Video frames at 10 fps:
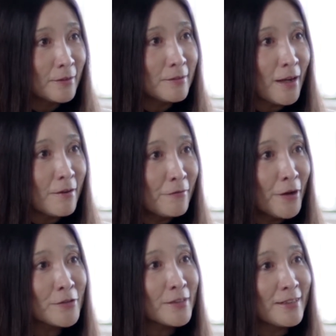The
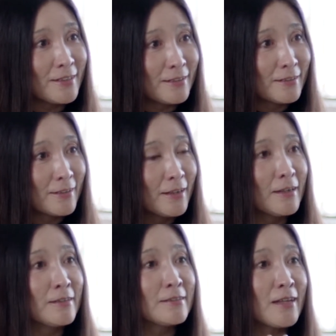diversity
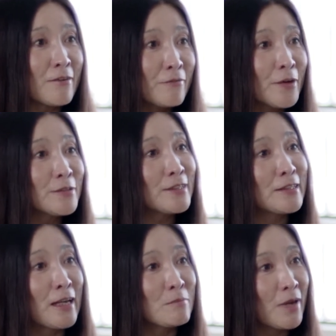is
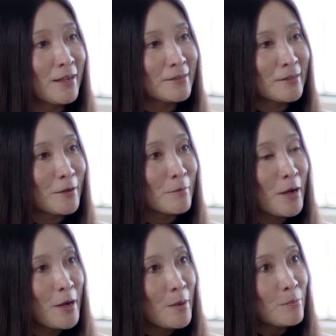diversity that makes hub
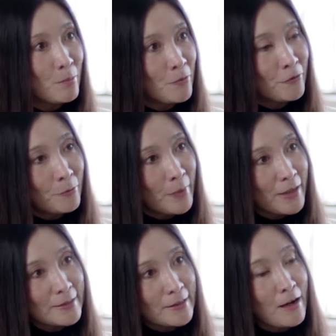
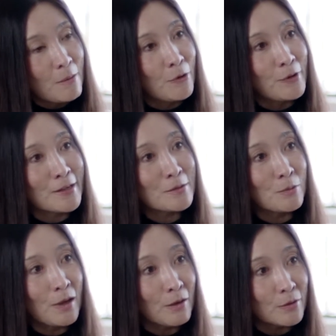makes a harmonious
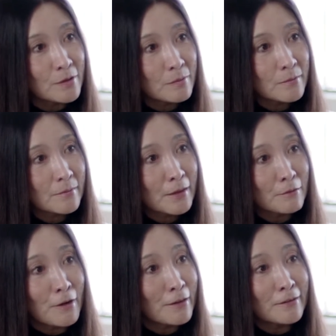world mm.
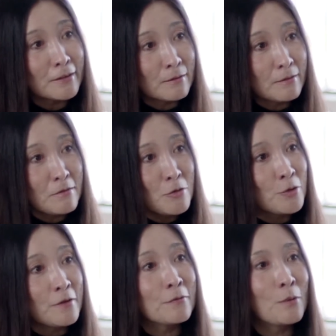rather than
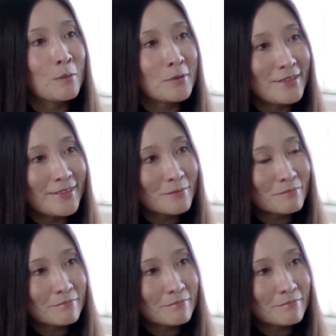uniformity.